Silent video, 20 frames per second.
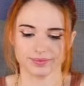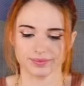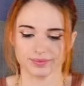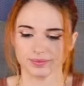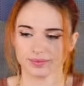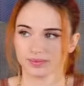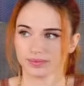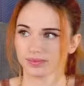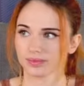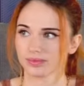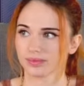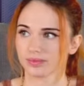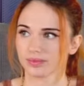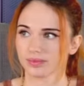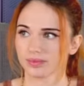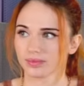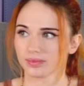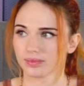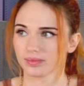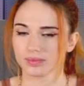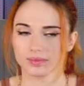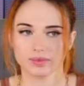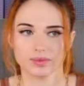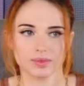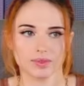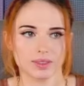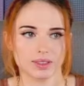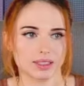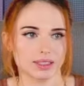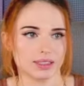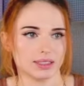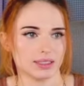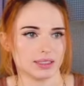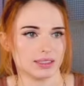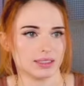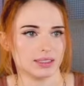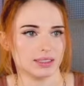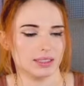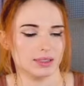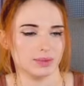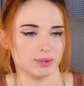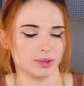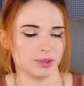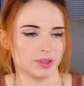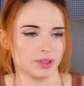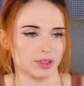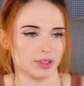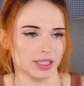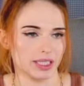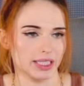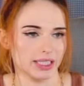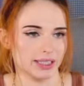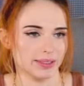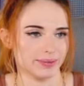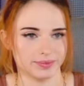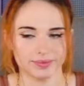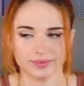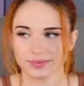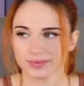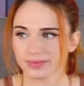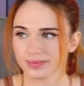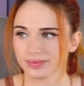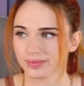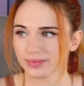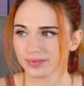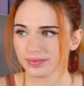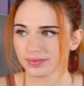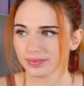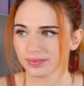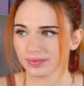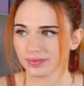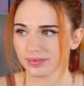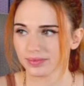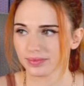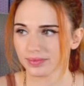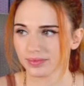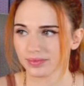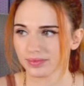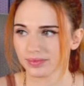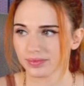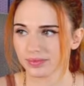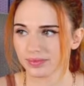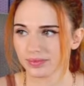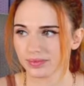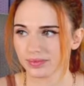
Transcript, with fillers: everyone doing? I'm doing great. I am in prison in my own